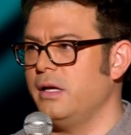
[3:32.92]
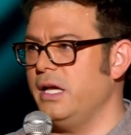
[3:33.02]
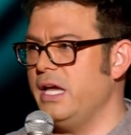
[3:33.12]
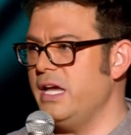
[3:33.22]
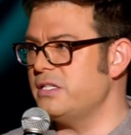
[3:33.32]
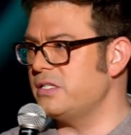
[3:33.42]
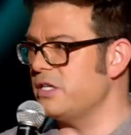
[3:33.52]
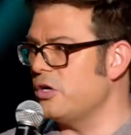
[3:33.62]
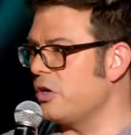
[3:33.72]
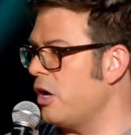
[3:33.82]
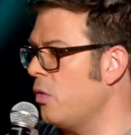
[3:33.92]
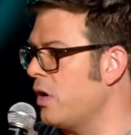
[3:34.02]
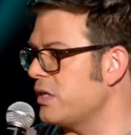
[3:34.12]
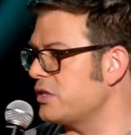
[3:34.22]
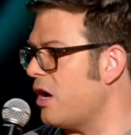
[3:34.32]
He's still gonna
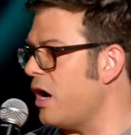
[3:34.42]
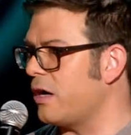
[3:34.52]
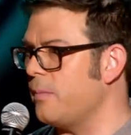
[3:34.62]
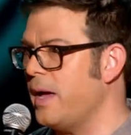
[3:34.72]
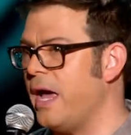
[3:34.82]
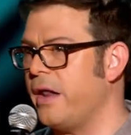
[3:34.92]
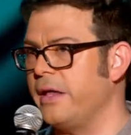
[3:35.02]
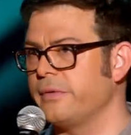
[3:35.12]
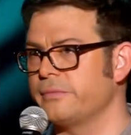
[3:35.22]
want to talk about it.